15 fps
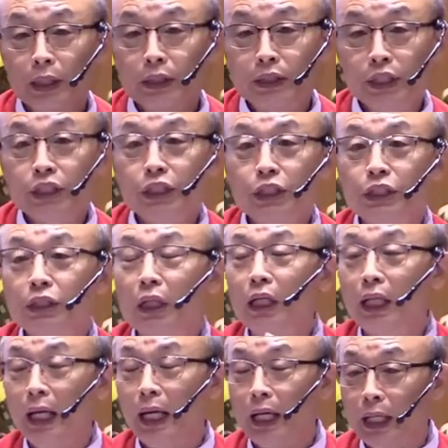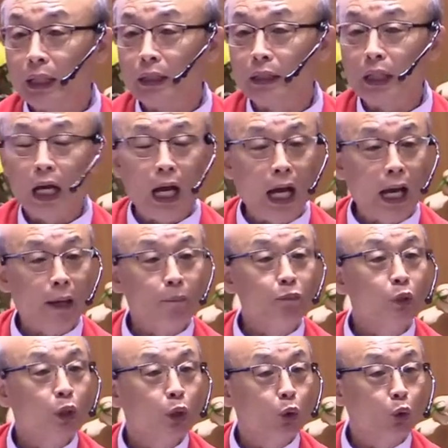this is the land
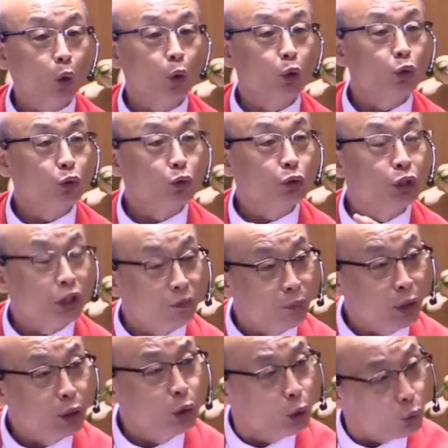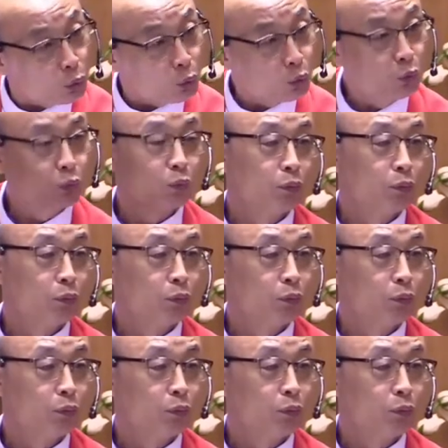I'm going to giving you.